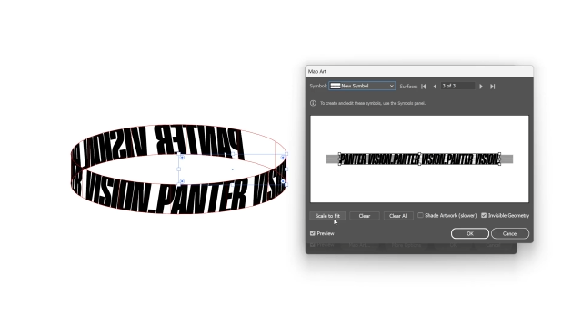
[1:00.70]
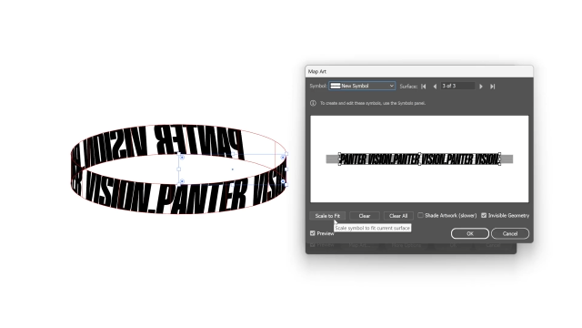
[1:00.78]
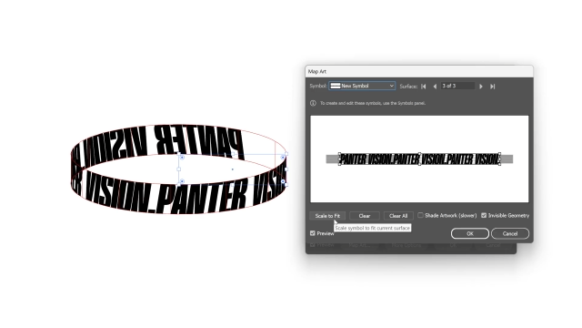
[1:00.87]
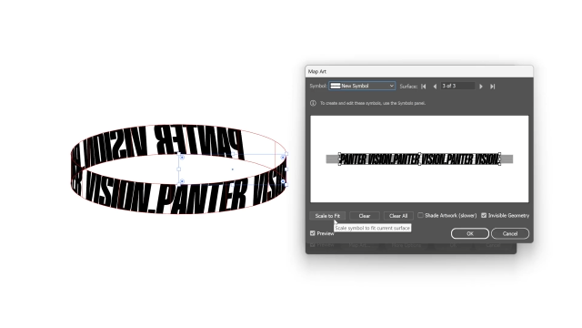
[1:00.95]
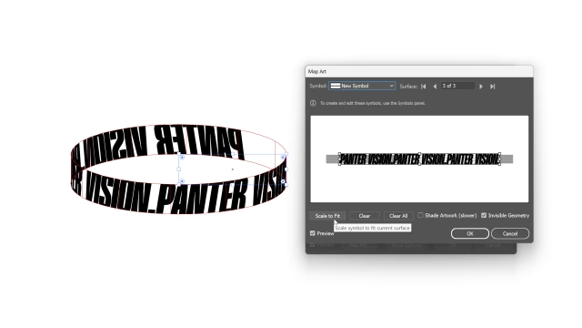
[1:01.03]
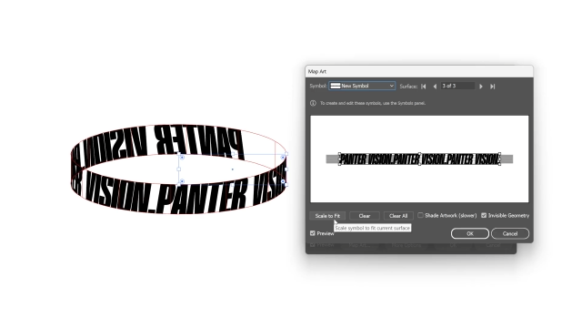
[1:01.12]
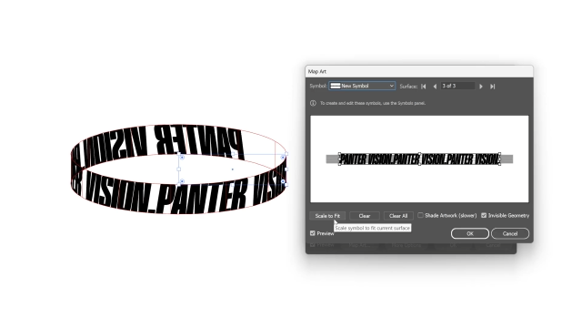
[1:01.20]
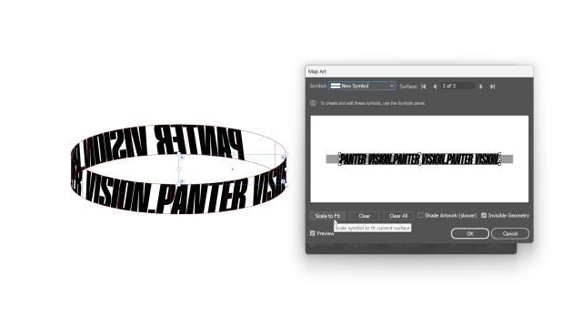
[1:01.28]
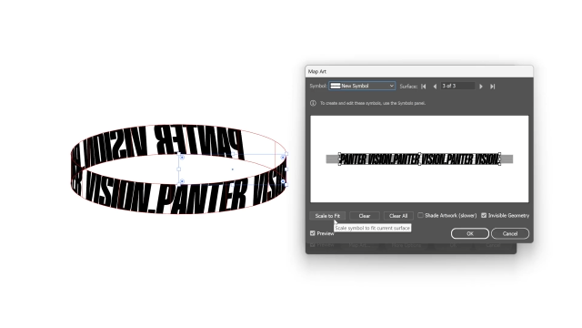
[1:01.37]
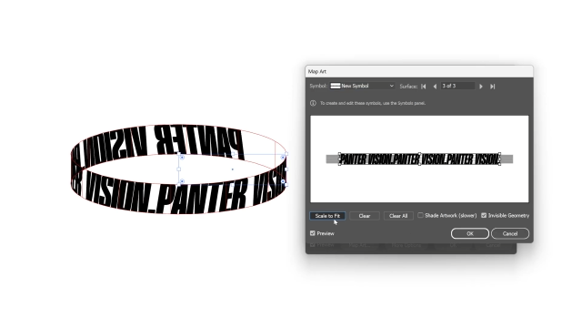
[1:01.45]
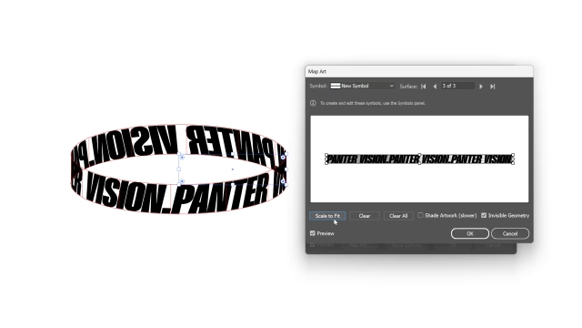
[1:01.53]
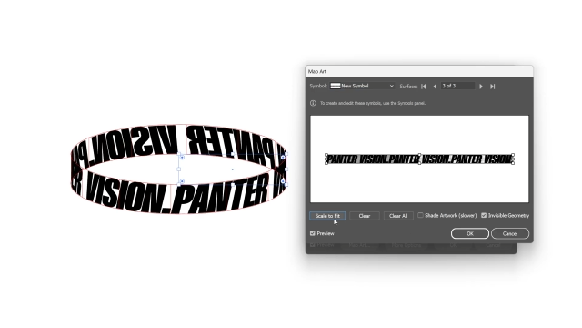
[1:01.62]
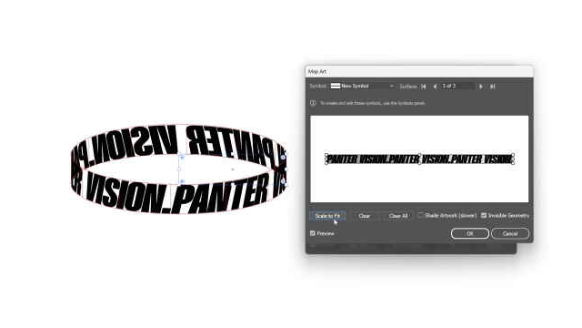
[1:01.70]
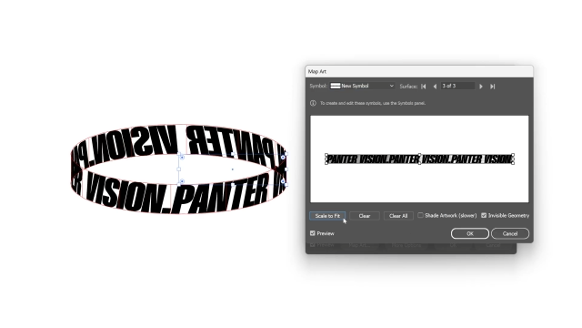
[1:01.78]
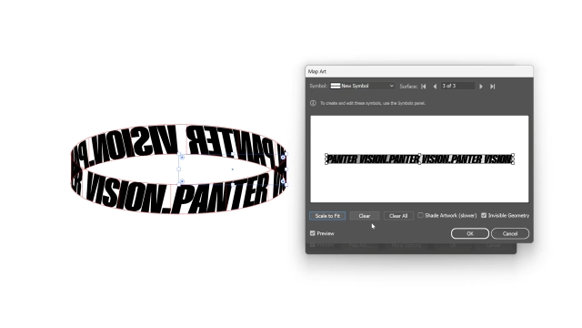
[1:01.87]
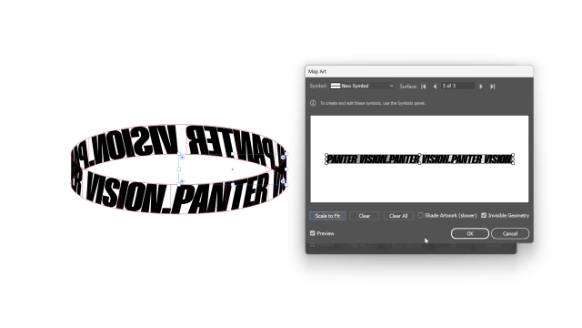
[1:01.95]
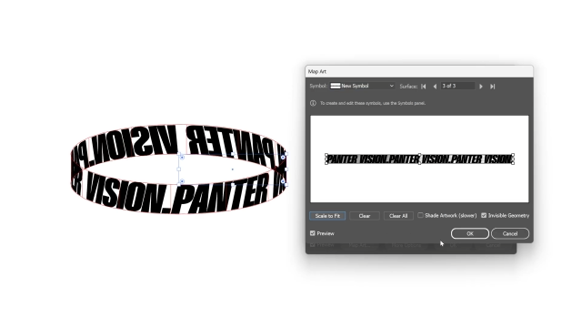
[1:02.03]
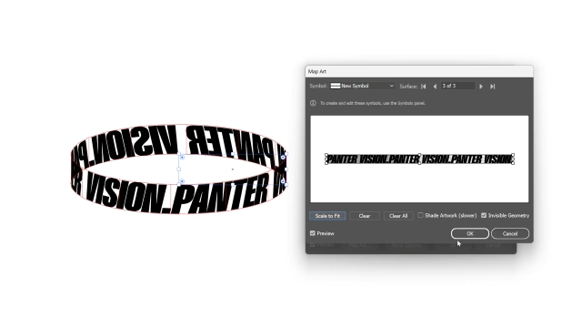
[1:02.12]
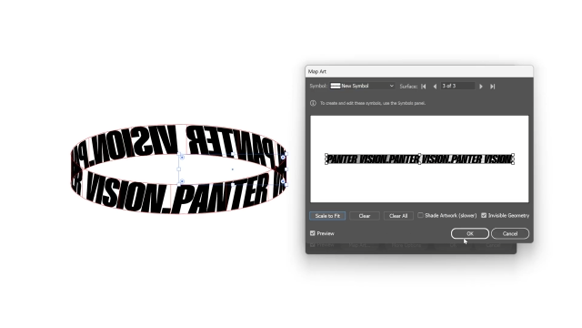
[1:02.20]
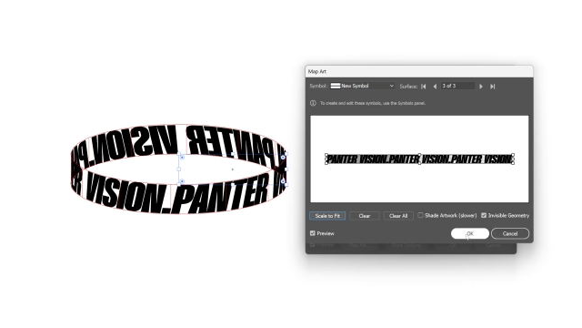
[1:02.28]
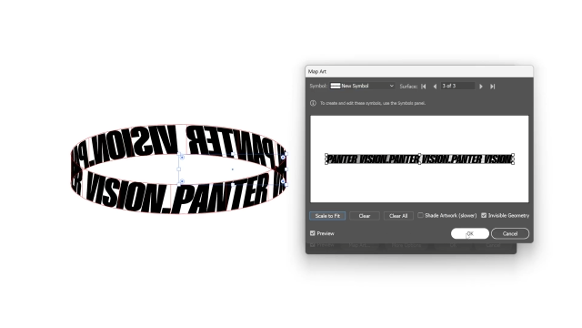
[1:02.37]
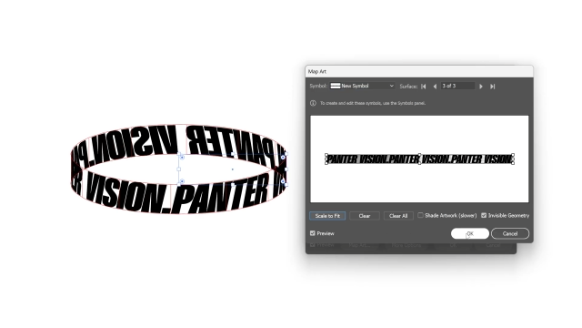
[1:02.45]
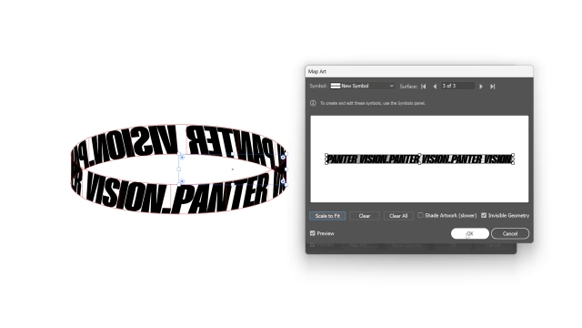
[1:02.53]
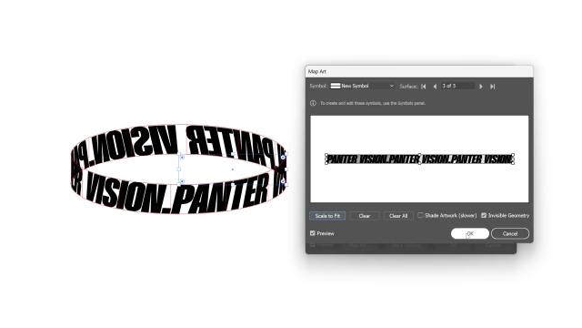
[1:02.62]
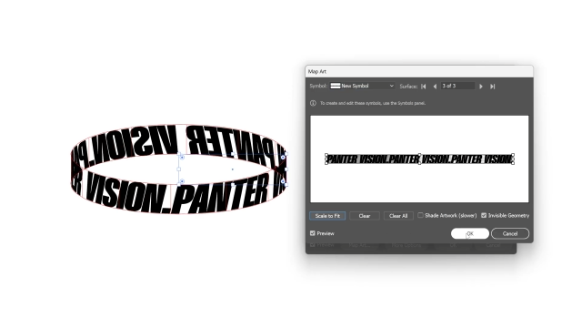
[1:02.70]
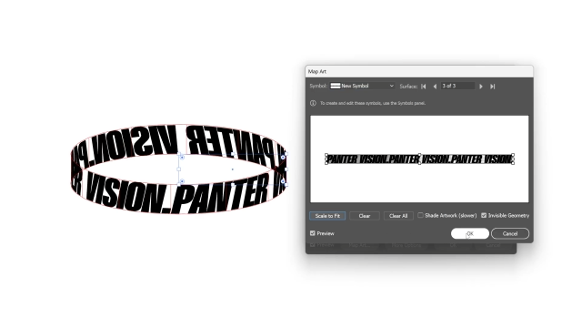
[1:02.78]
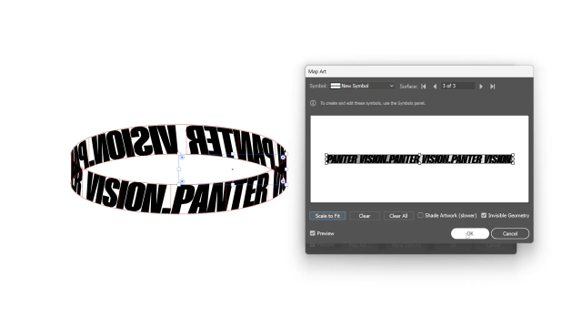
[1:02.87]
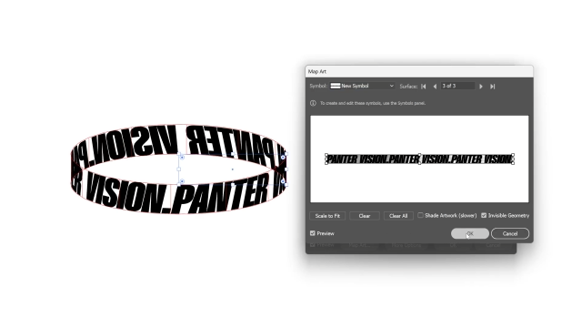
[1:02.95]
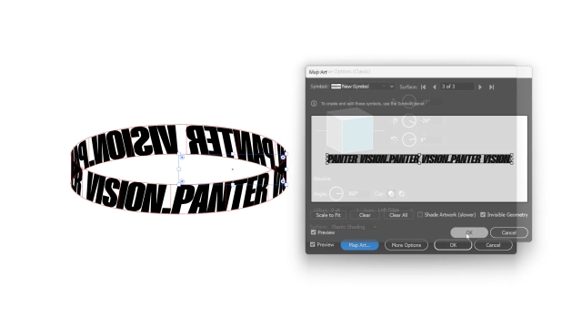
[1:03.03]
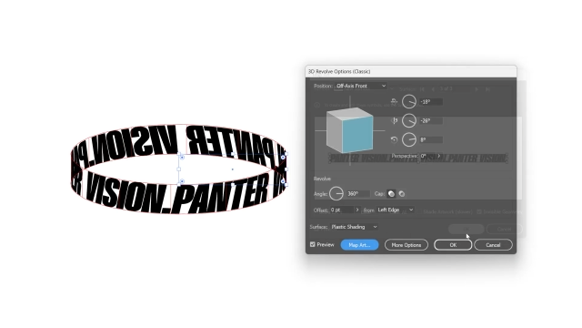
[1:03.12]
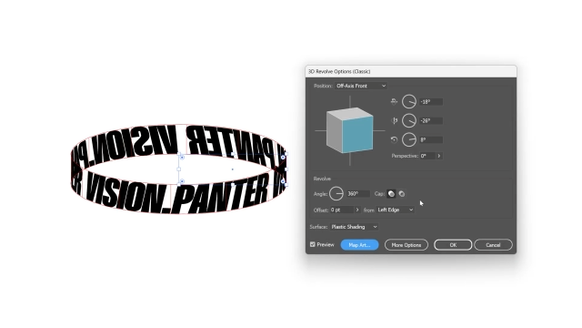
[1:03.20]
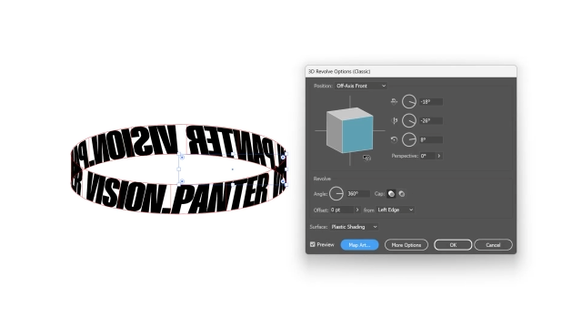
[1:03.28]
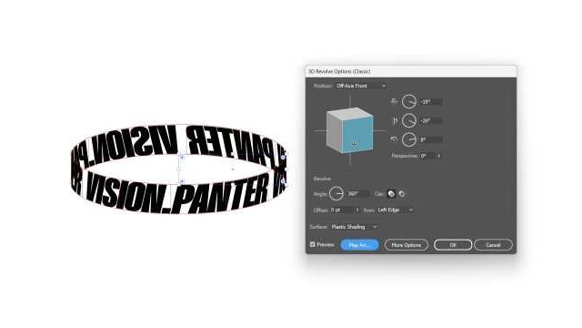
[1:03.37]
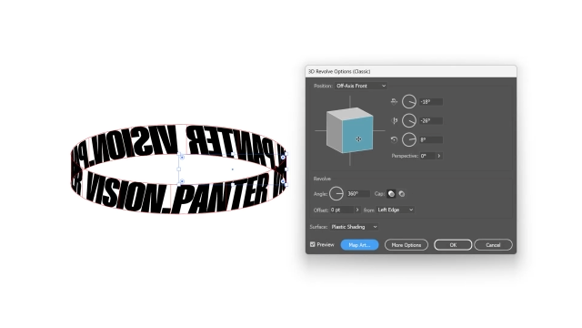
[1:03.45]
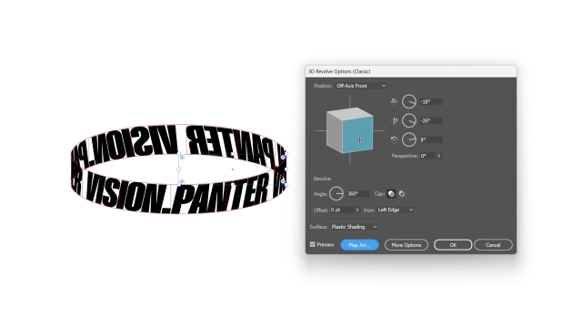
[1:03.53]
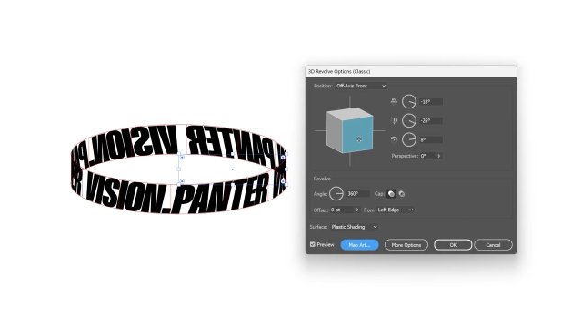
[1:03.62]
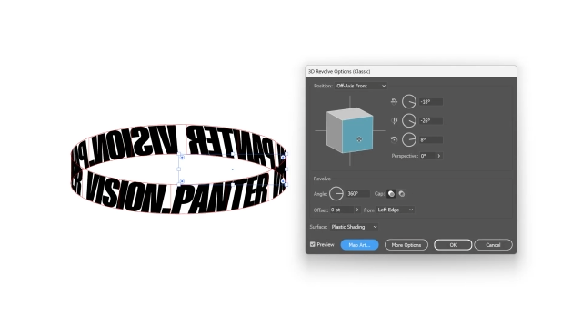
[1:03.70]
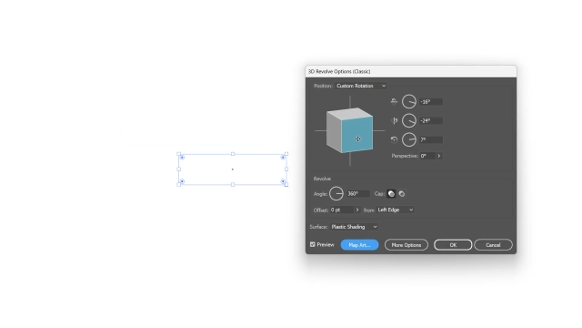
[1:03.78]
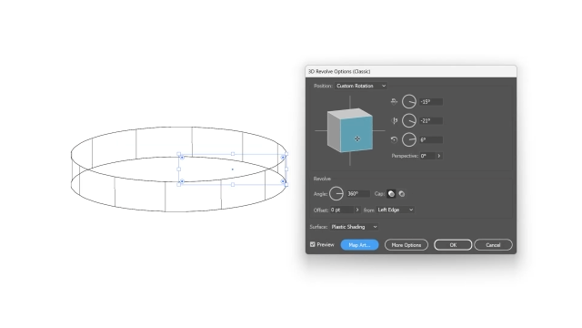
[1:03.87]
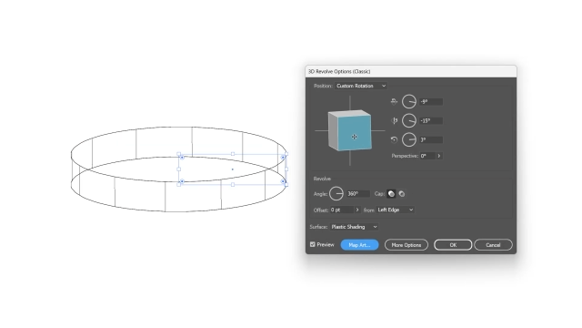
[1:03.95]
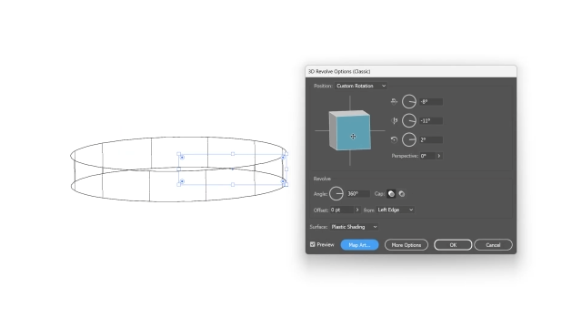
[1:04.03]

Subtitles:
[unreadable: no face in view]